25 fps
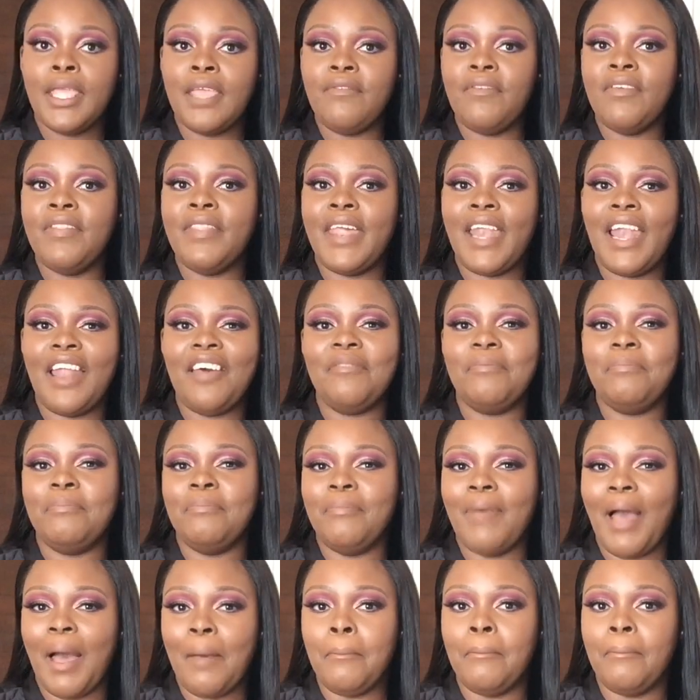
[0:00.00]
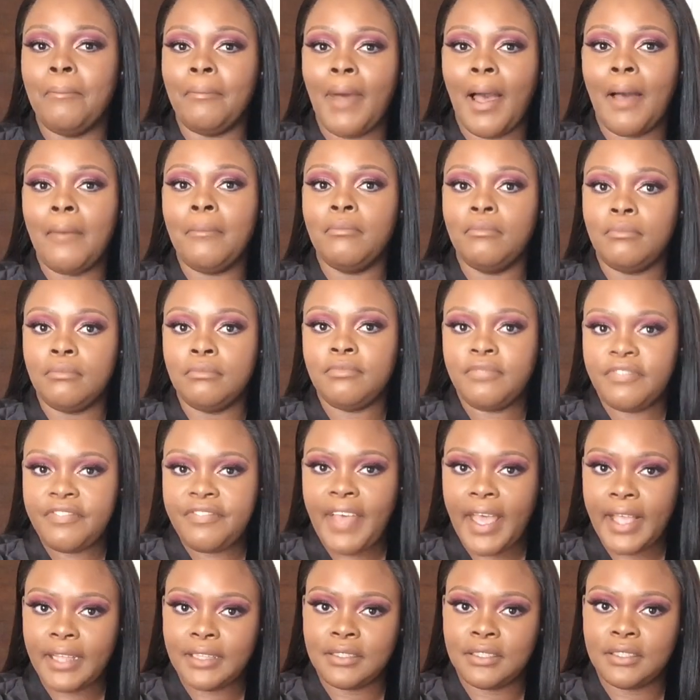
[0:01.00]
Given that I'm
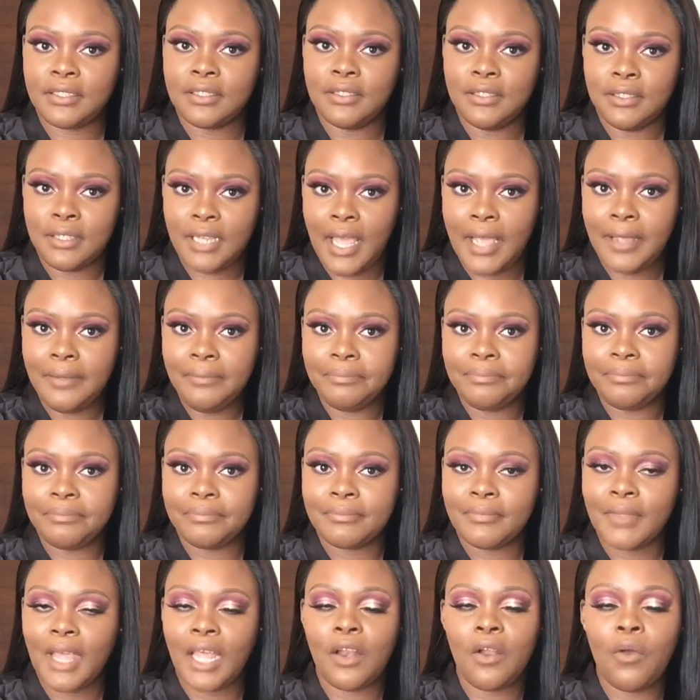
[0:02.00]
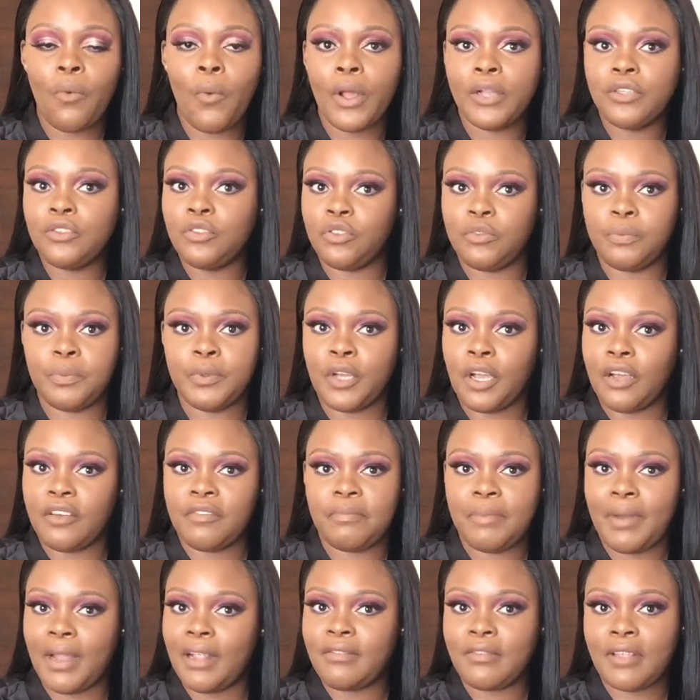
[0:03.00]
fat, I don't want to speak
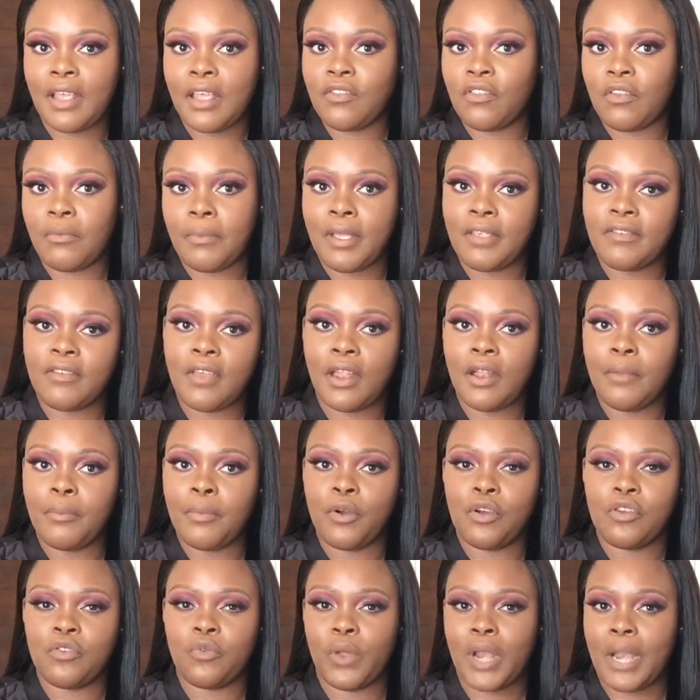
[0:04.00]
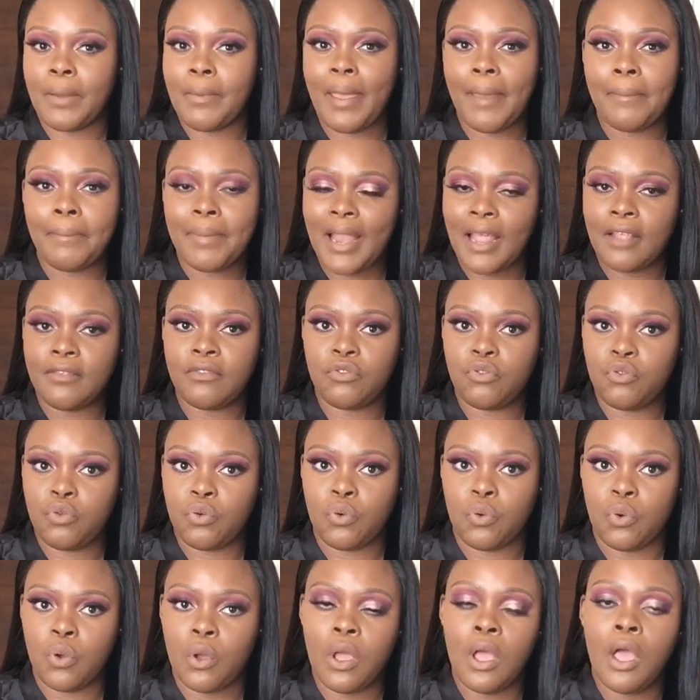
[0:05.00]
of plus size on my channel, because what am I, plus
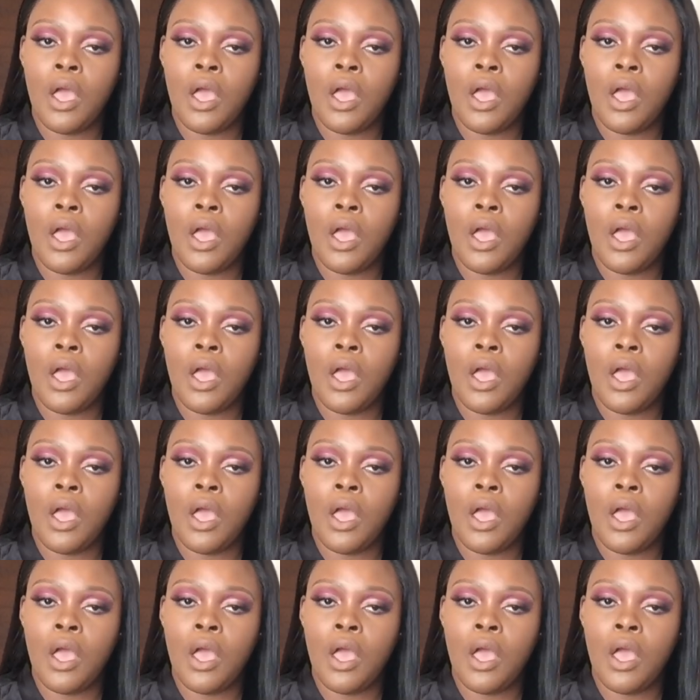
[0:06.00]
2?